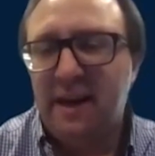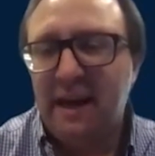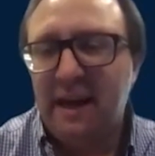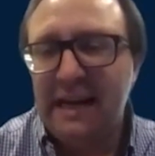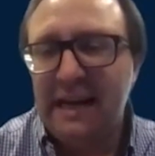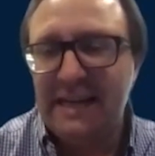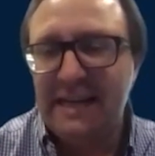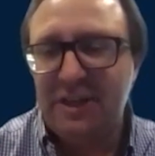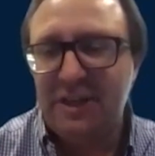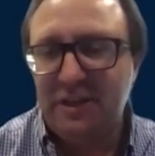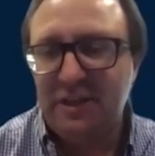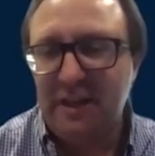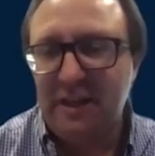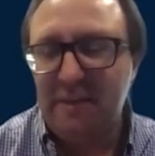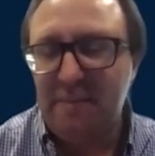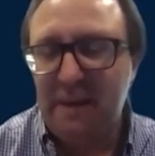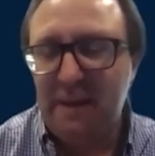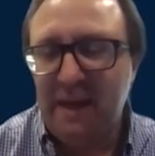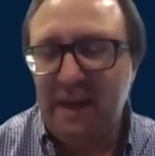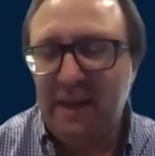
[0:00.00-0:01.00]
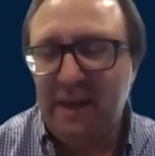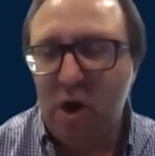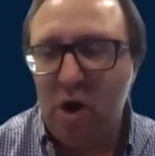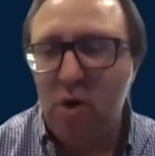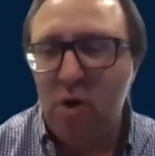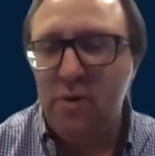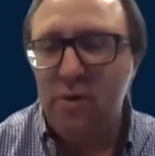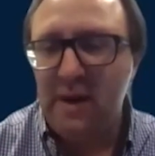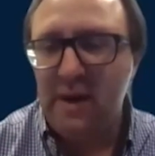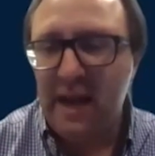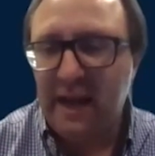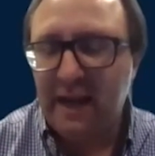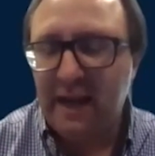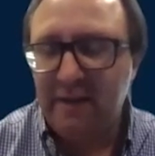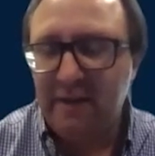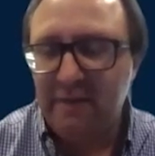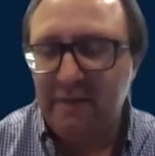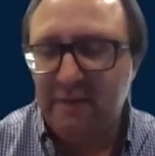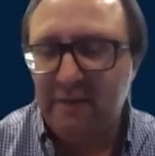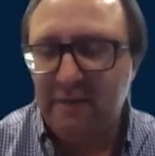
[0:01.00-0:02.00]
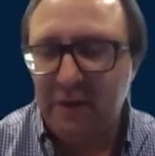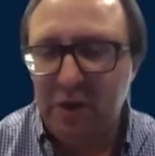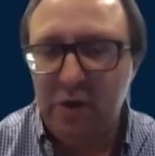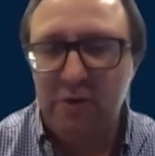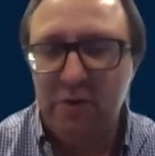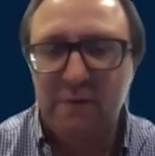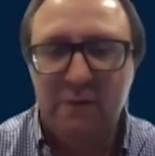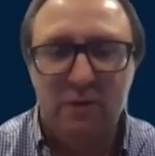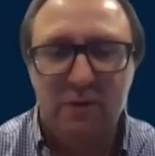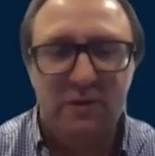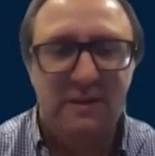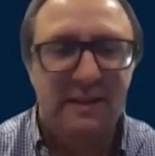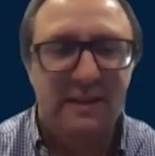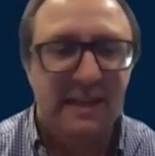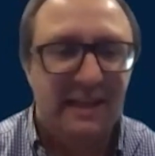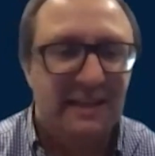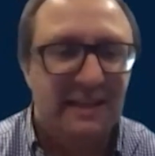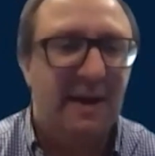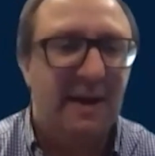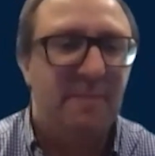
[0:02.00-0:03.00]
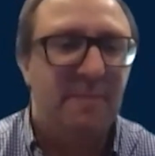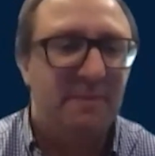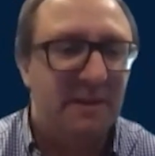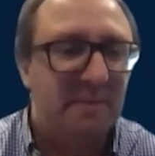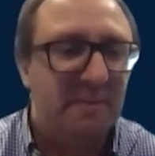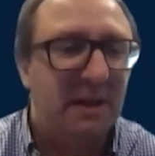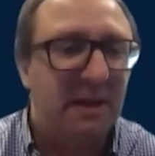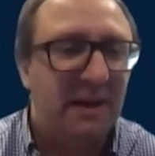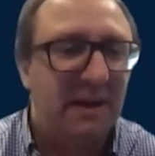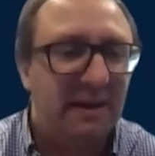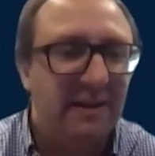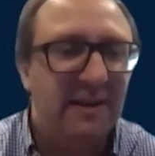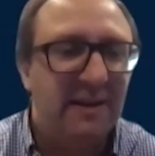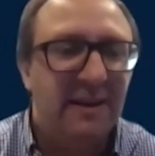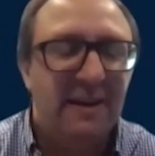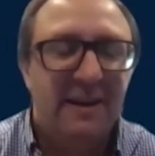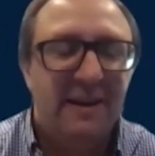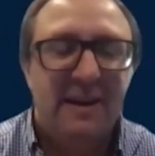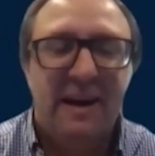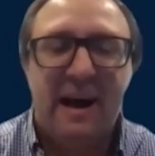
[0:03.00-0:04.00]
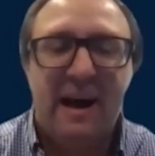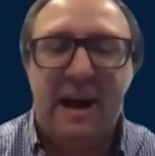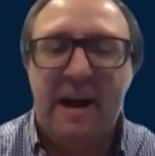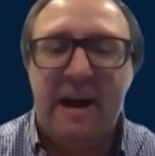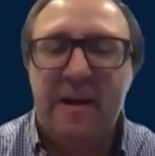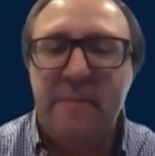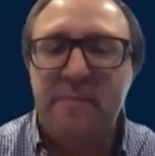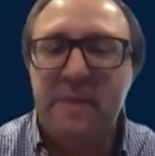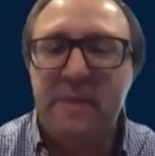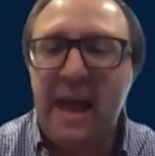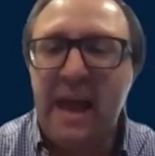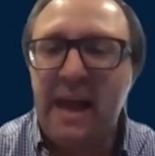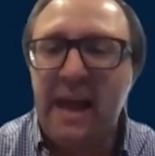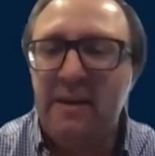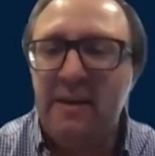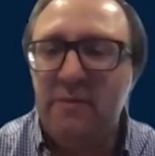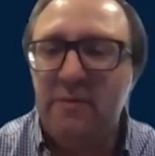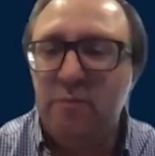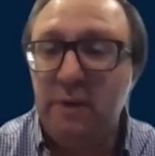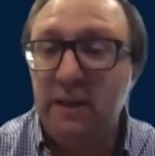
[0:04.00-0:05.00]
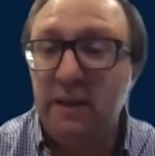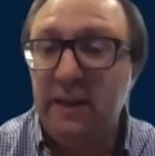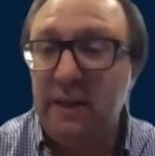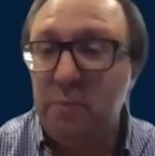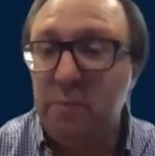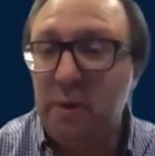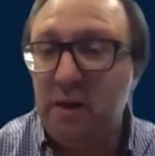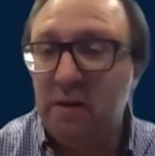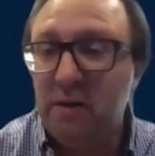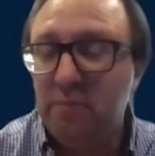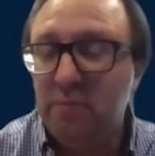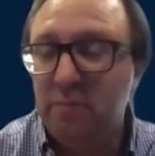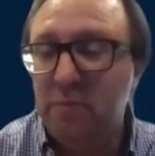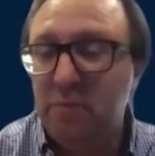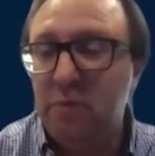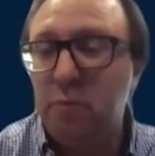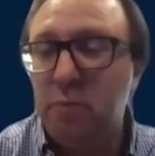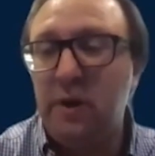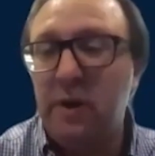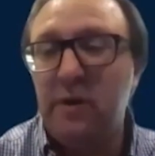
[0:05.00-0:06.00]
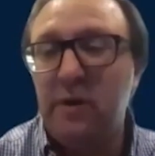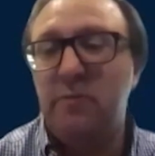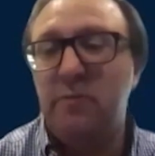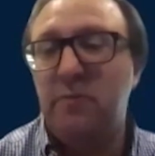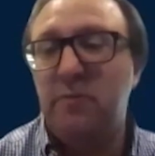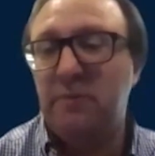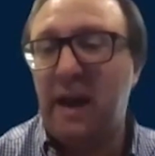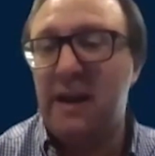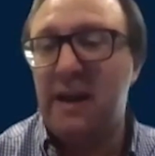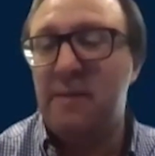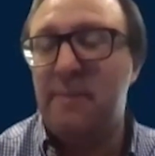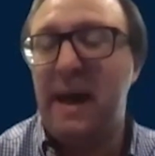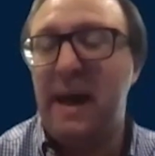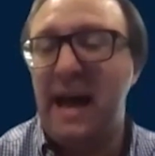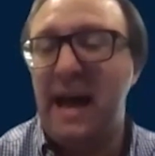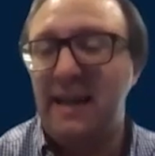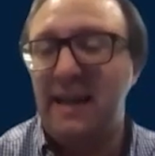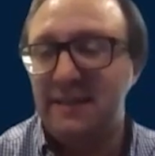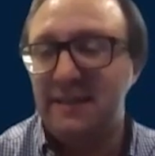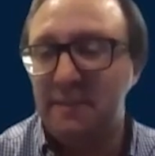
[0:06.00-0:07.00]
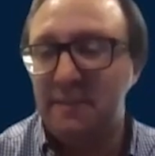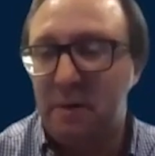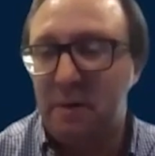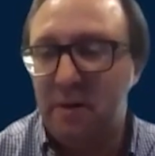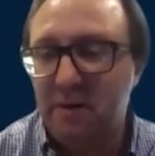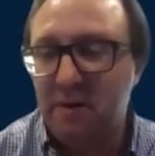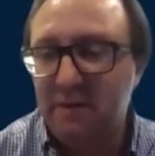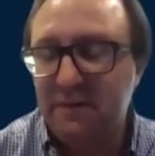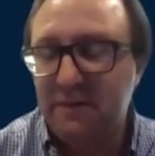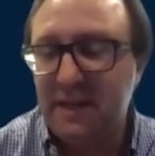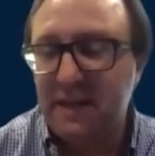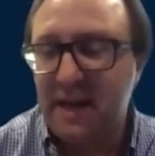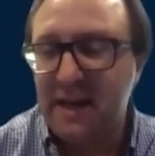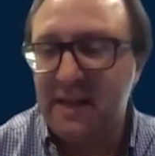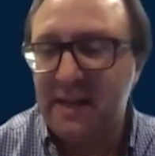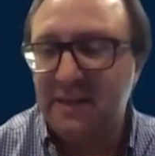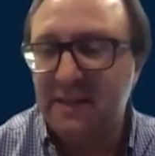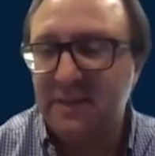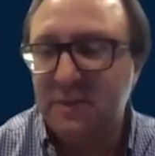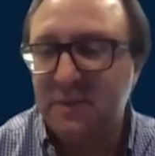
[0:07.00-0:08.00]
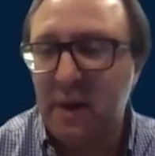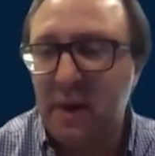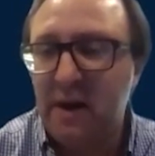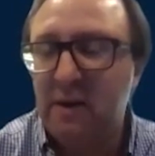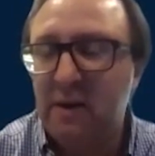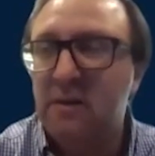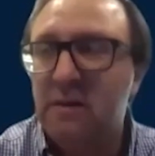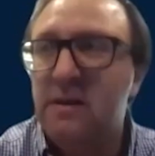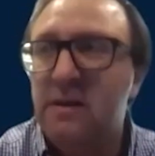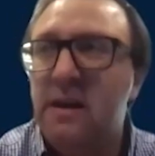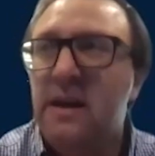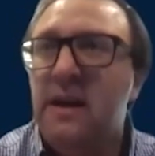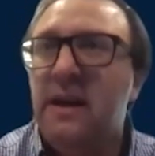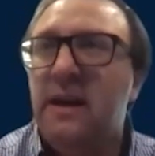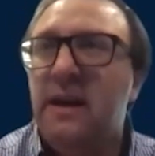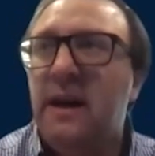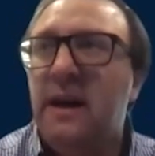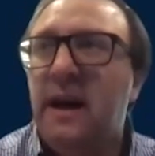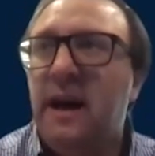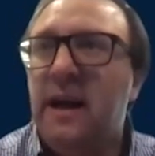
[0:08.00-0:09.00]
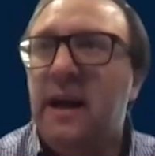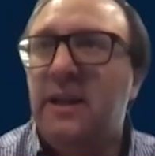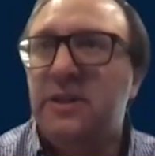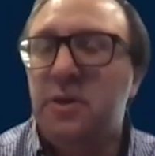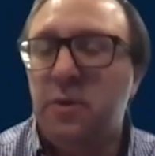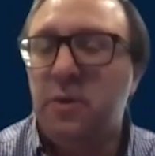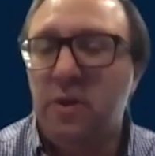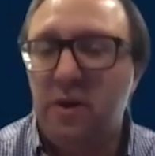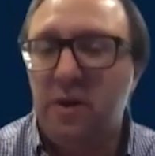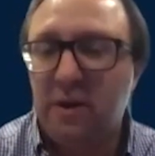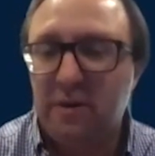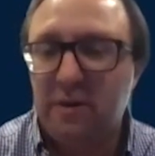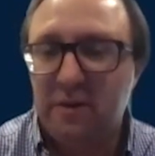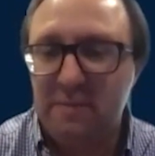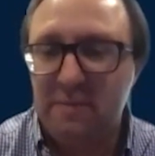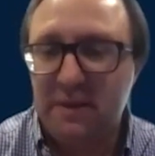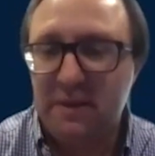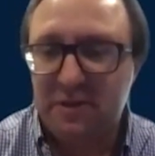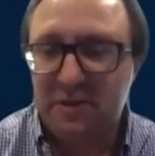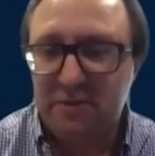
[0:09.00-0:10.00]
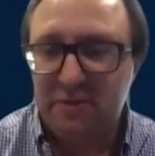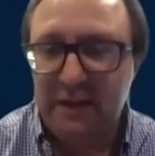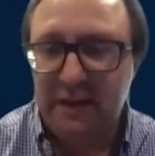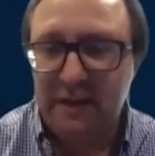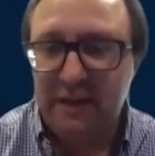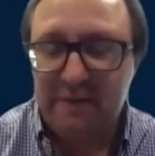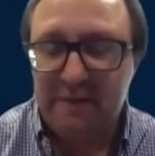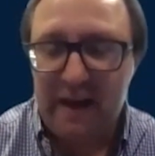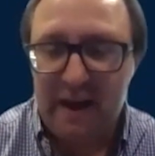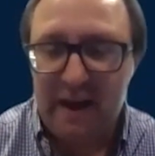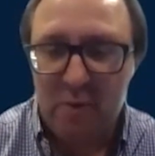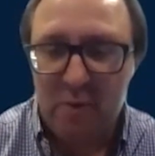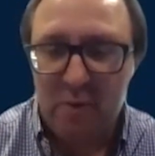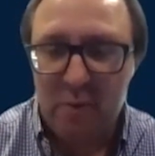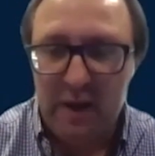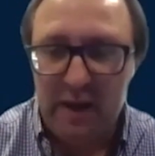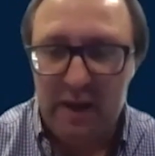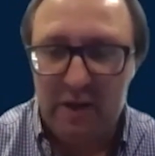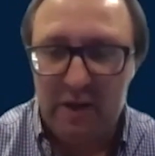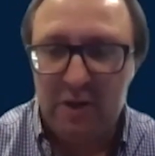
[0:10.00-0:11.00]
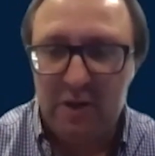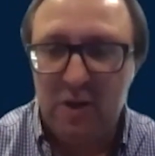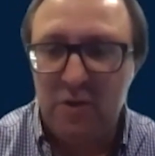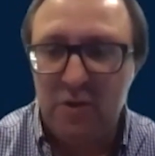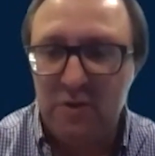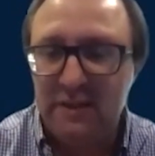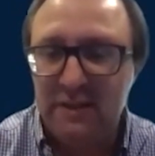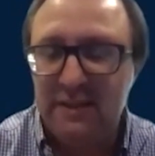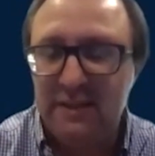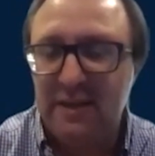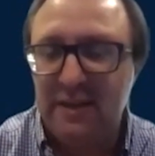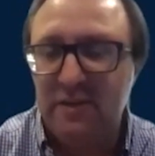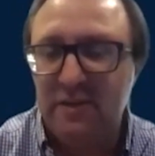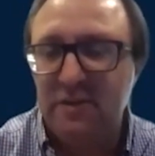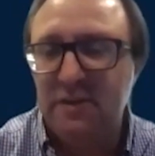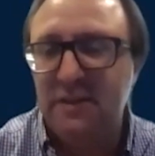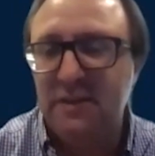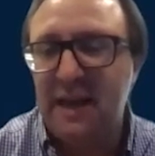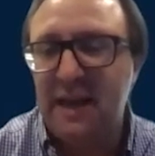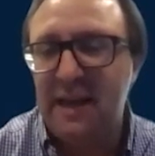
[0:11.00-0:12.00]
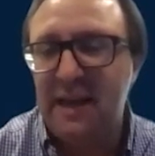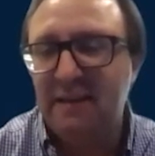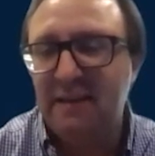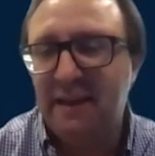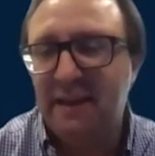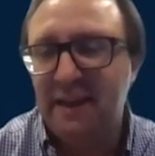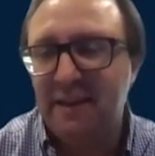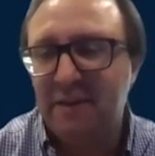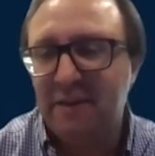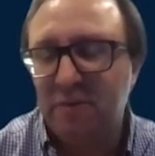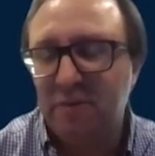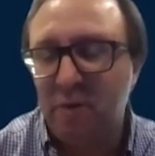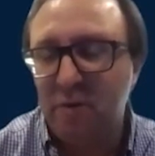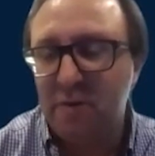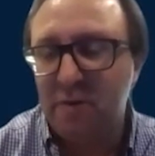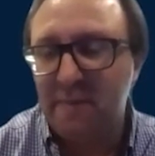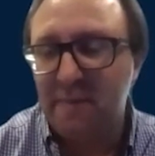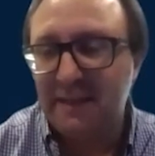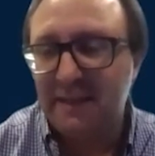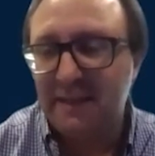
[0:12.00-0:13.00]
initially being O negative, universally accepted blood, and really where we are kind of past the part of science where it's no longer a mystery of how we clone cells and can grow them